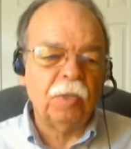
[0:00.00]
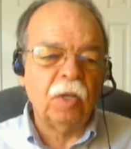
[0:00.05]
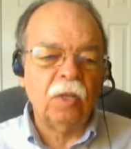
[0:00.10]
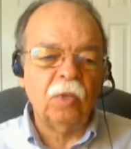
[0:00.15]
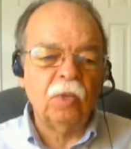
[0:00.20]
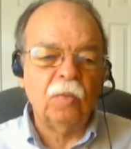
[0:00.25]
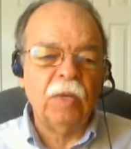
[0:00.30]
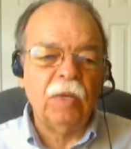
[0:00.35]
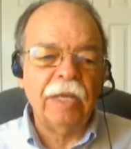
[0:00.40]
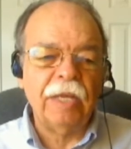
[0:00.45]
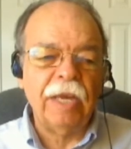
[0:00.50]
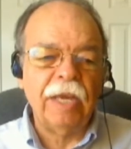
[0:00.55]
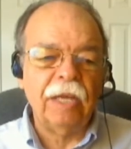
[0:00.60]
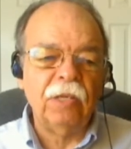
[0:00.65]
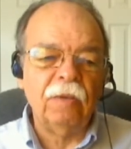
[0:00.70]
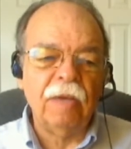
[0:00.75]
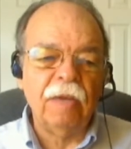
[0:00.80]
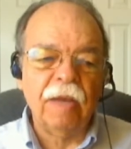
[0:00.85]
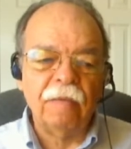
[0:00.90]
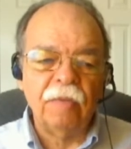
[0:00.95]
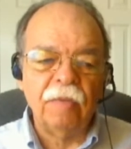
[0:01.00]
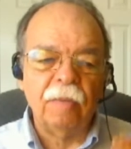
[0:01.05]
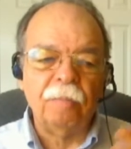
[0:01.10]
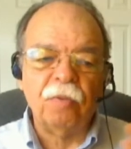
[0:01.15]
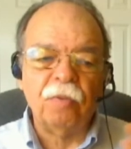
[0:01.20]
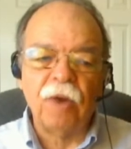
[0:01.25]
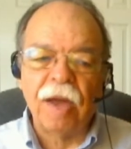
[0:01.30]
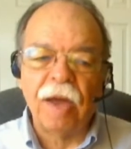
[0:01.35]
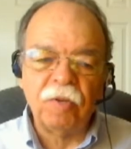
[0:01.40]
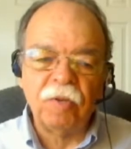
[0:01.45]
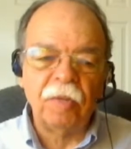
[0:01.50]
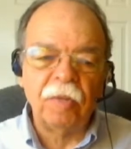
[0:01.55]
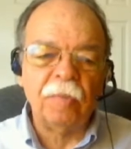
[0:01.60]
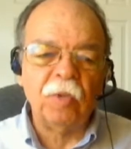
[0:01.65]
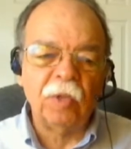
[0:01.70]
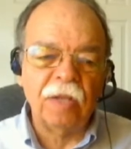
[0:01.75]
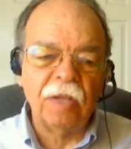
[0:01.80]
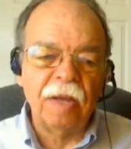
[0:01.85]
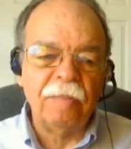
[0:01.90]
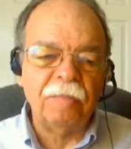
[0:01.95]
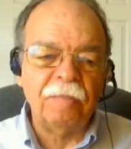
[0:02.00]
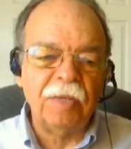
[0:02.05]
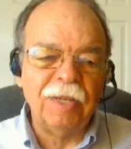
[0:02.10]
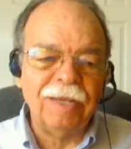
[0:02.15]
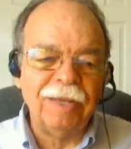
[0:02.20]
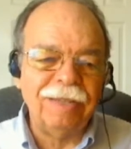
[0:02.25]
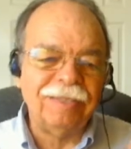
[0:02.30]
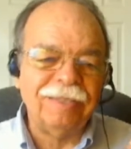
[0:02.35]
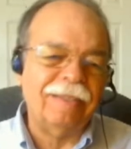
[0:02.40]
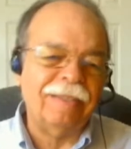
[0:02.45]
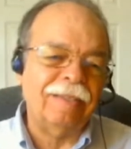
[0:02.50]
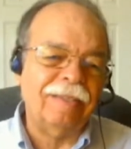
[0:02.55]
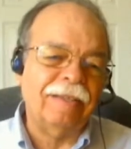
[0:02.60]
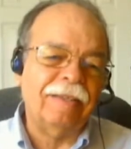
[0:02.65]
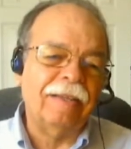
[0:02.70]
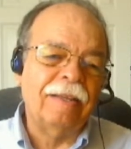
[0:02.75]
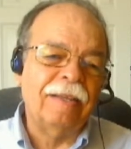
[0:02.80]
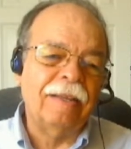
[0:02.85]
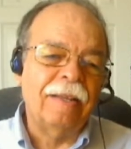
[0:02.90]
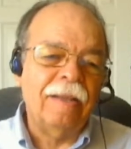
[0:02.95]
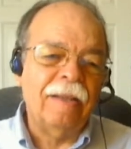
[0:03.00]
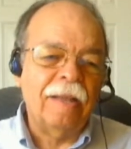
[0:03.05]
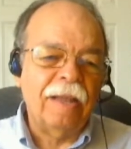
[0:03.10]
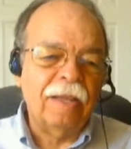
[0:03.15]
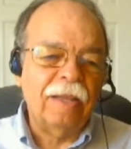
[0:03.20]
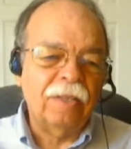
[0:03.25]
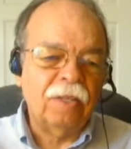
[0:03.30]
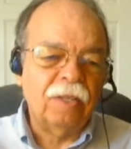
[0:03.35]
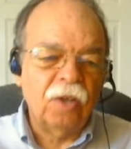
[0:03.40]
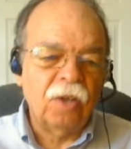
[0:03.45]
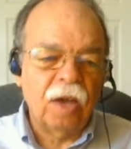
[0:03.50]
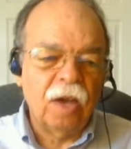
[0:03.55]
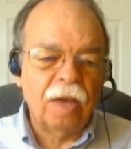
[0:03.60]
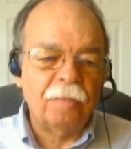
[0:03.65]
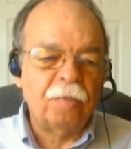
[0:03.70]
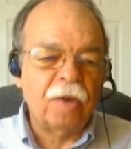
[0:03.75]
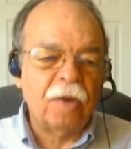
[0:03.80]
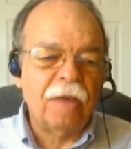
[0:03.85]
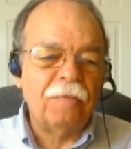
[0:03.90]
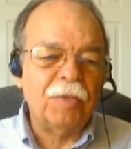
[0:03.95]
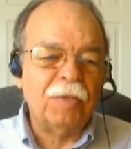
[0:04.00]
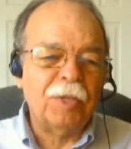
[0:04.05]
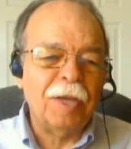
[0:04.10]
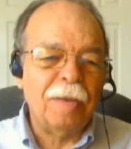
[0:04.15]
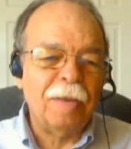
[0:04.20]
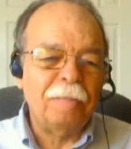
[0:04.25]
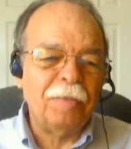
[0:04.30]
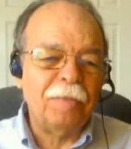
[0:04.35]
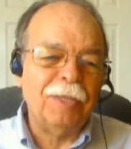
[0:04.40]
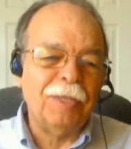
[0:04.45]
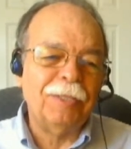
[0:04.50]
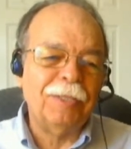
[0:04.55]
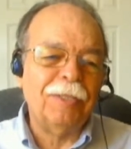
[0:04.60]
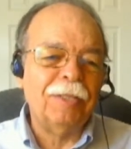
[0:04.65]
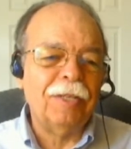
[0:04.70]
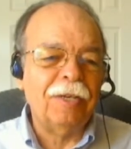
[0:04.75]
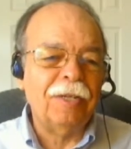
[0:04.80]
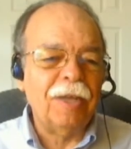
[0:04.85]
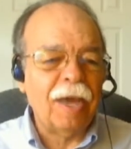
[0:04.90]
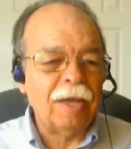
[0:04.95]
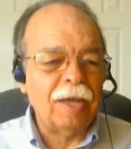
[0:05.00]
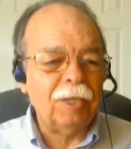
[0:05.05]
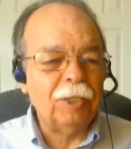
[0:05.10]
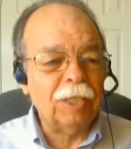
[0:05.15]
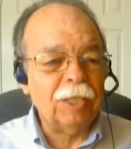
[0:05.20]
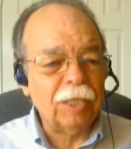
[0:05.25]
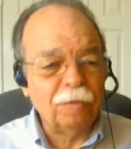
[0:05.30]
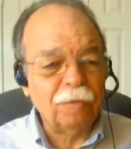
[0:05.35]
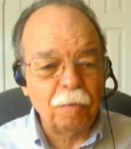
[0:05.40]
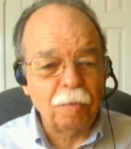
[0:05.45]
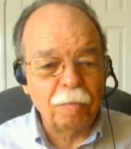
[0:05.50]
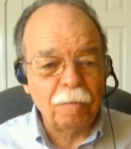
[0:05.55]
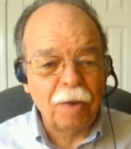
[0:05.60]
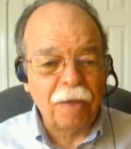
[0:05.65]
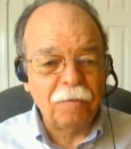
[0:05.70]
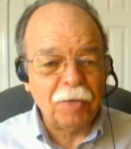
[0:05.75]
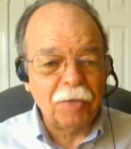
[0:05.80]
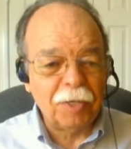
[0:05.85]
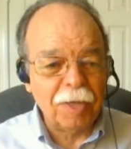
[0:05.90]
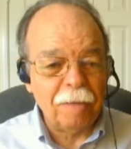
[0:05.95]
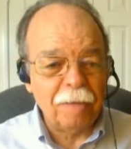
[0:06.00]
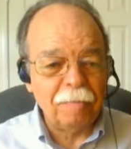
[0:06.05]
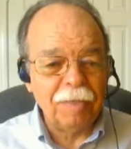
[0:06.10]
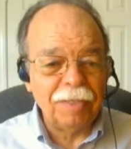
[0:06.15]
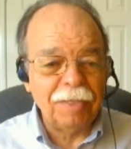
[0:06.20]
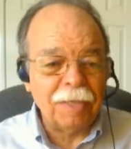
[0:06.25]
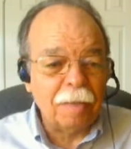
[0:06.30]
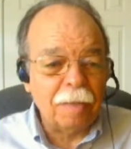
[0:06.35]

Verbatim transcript: On the one hand, you have the profitable companies and the and the nonprofit companies and the not just for profit companies.